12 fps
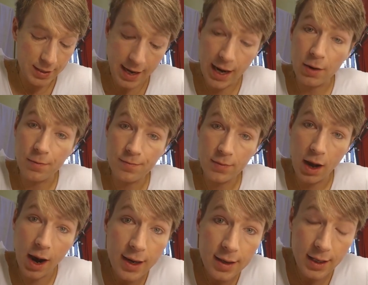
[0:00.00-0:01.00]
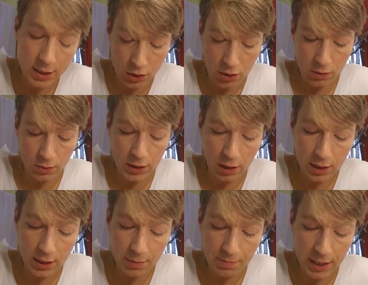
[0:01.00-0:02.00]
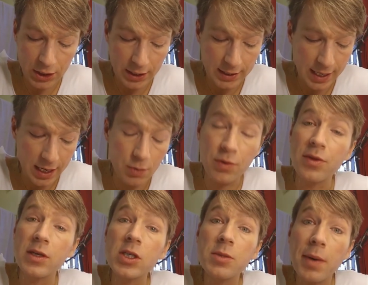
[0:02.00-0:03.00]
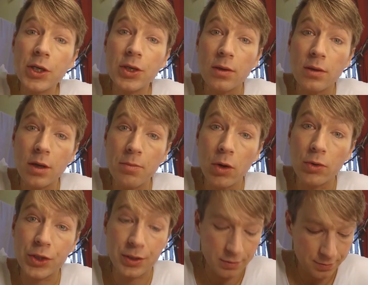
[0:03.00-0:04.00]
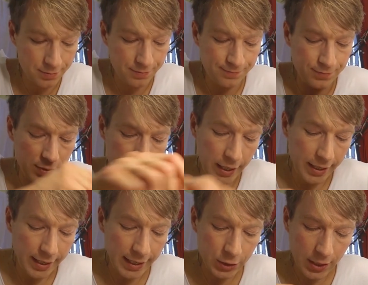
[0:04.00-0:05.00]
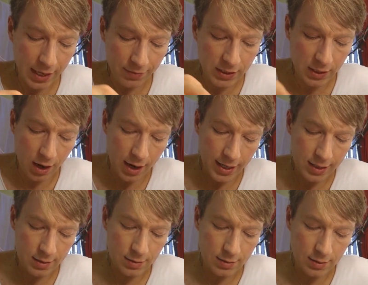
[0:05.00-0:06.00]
Now, I'd like you to look at a picture taken with this special emulsion. He took out the slide.